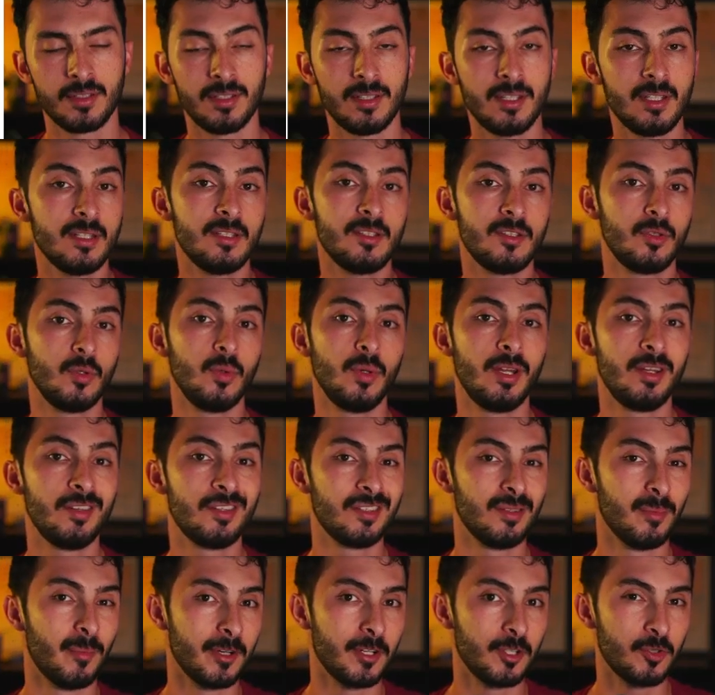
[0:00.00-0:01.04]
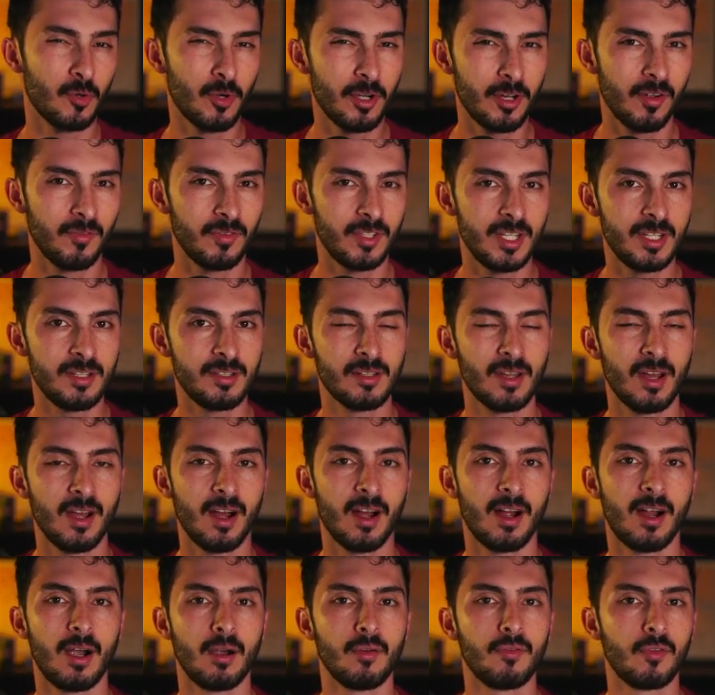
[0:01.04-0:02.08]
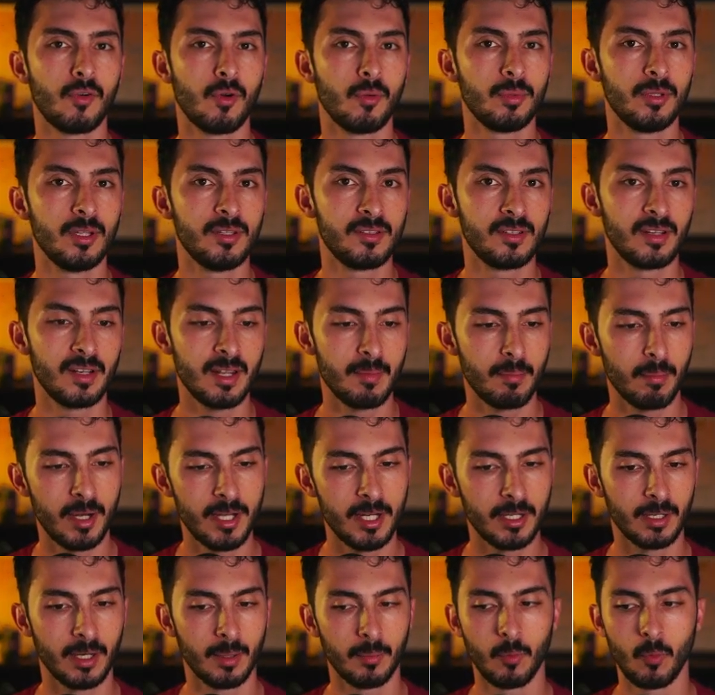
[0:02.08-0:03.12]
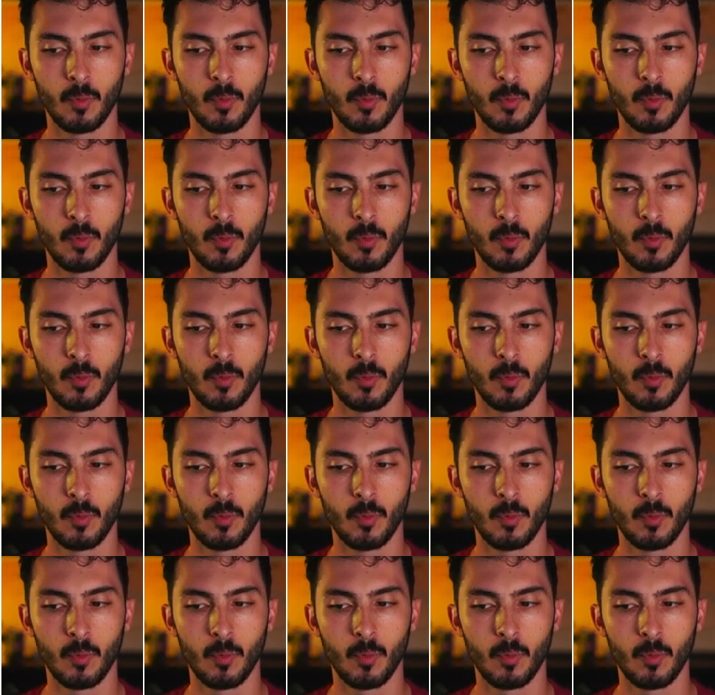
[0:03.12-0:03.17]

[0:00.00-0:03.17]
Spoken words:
These students, the majority of these are from the Sleep Money Club,